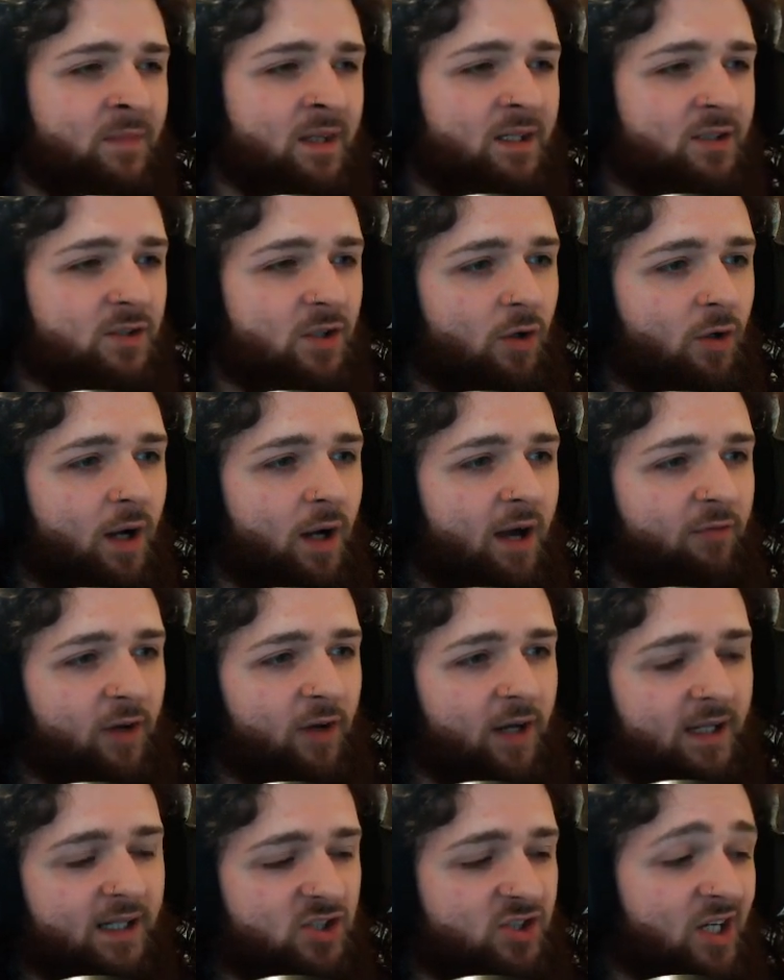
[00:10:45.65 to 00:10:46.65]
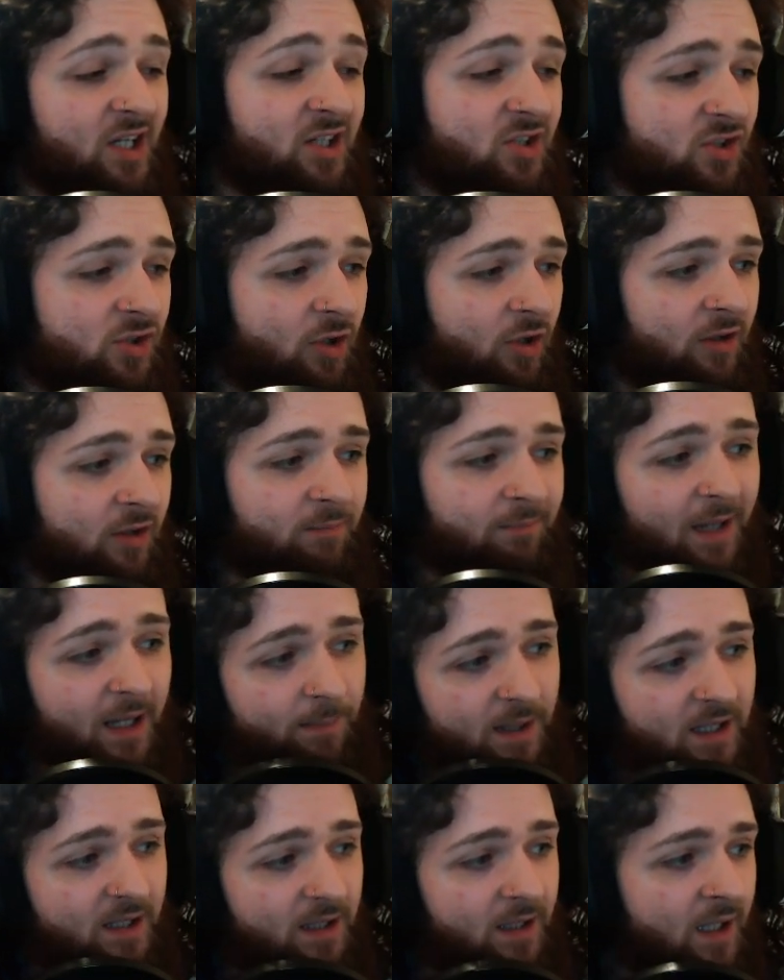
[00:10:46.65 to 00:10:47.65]
So I feel like this change is good.
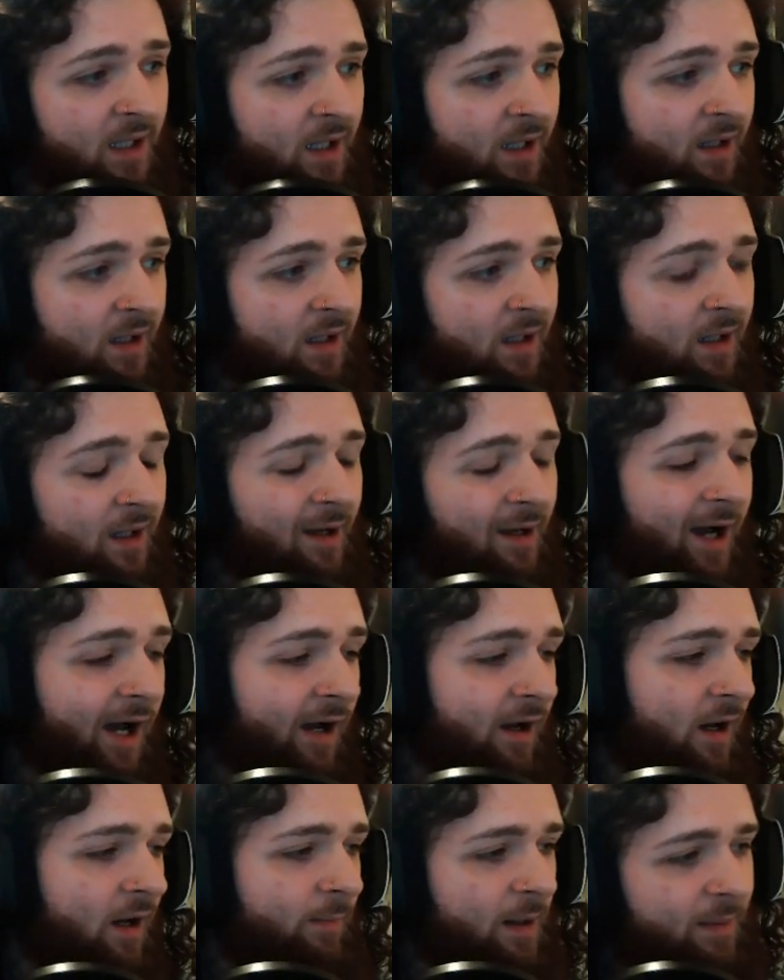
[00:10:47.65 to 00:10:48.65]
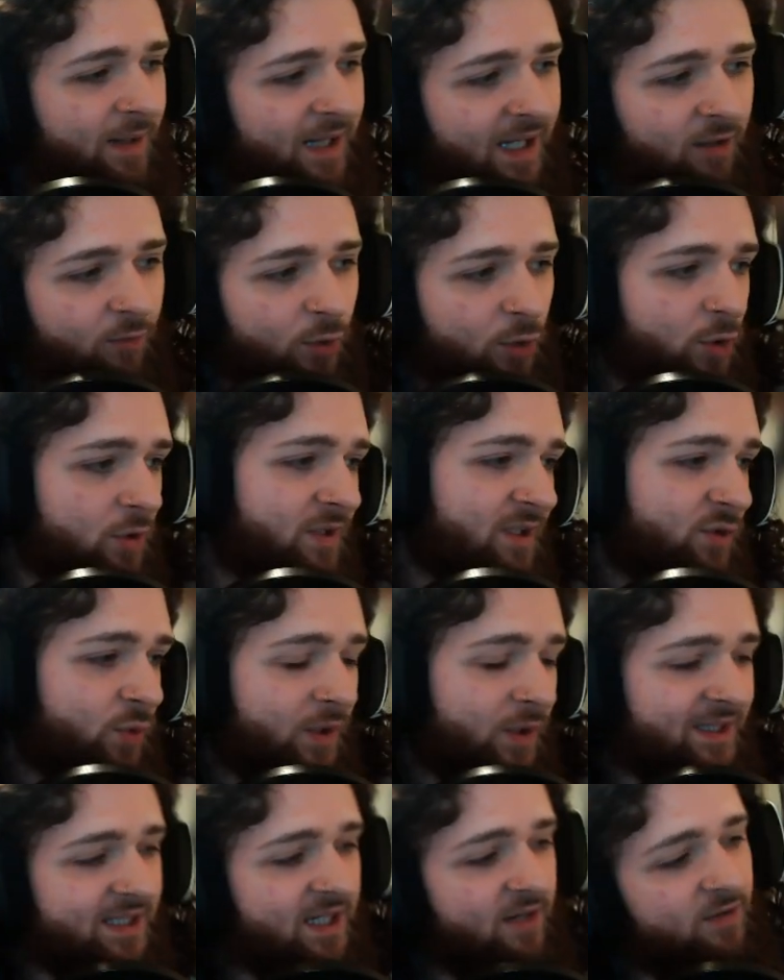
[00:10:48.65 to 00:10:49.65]
Maybe they could reduce it to a
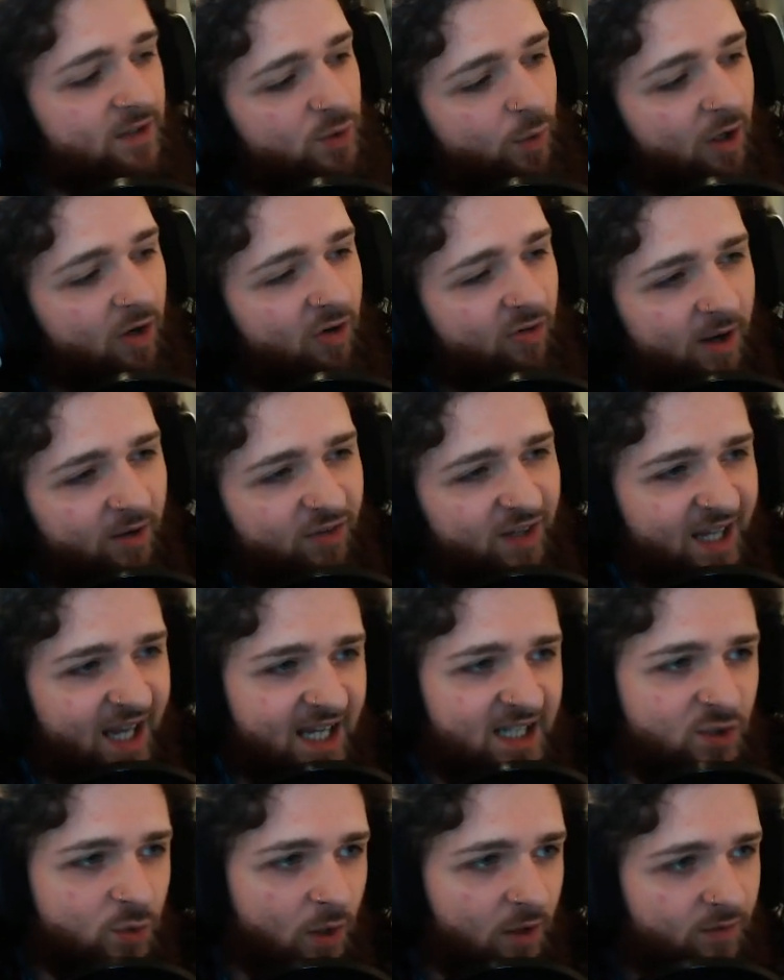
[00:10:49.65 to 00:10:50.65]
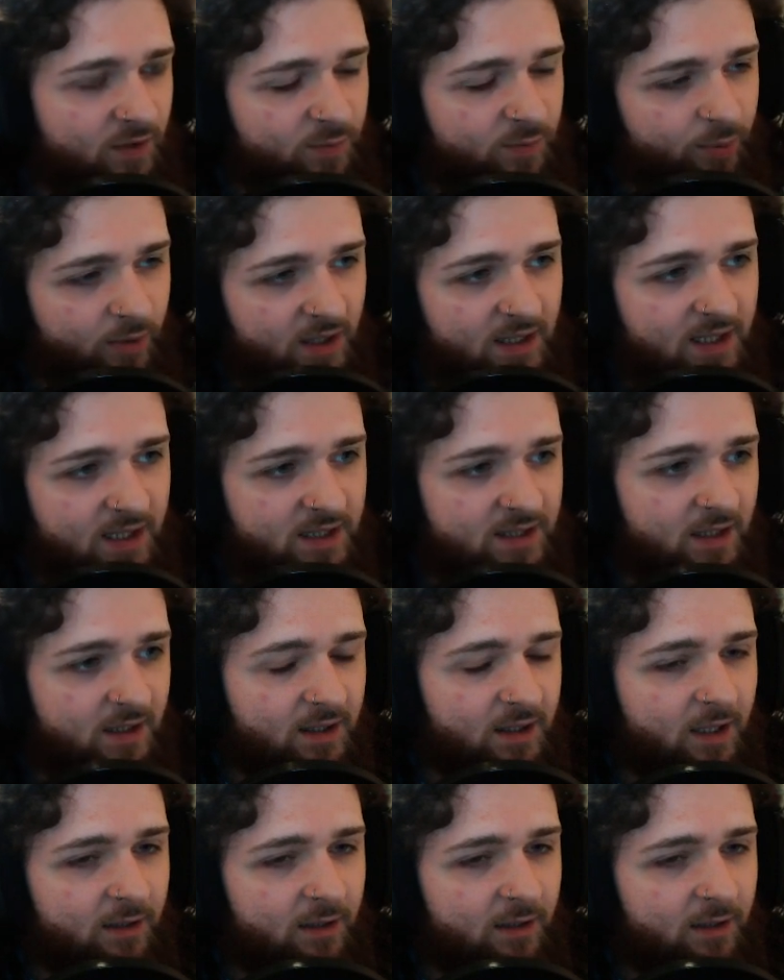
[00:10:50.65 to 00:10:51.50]
712. I think 812 is pretty decent.